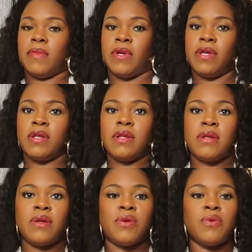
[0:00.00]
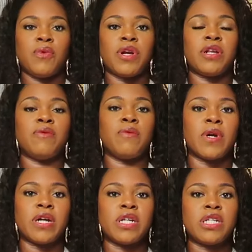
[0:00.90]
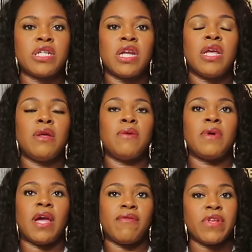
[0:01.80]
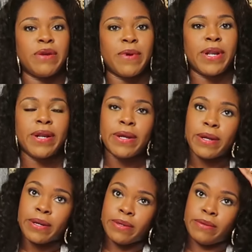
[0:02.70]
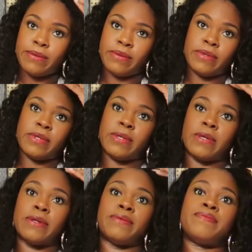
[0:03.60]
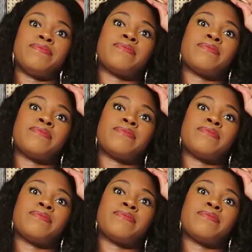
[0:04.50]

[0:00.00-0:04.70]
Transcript: But we're in a brush. We have to get ready to go. So